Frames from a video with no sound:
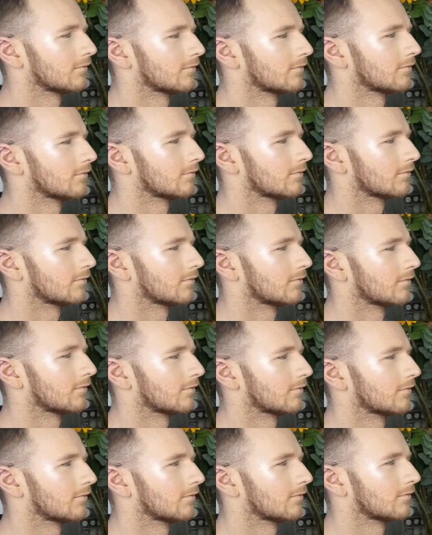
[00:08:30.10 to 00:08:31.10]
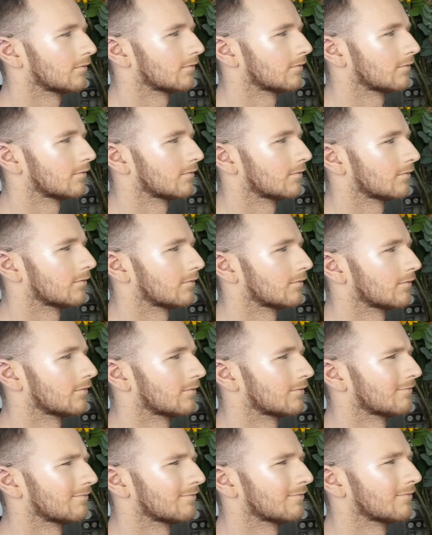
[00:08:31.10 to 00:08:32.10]

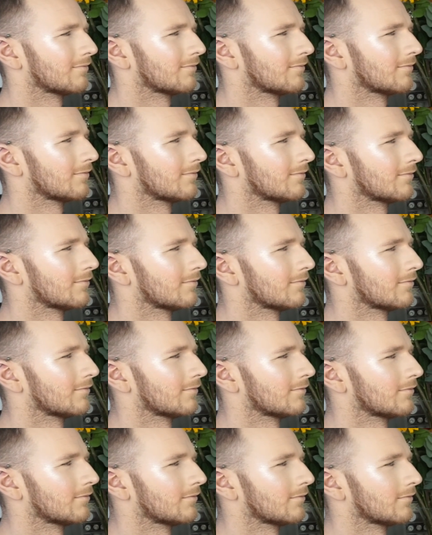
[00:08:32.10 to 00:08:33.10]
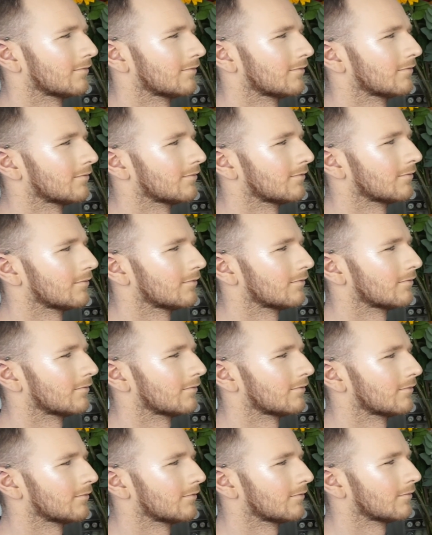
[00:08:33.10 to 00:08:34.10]

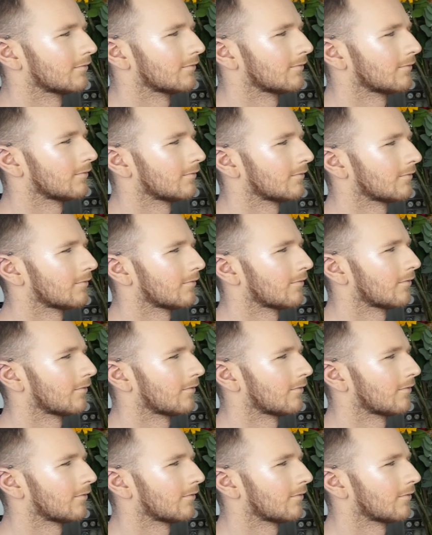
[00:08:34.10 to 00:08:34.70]
The person shown says nothing.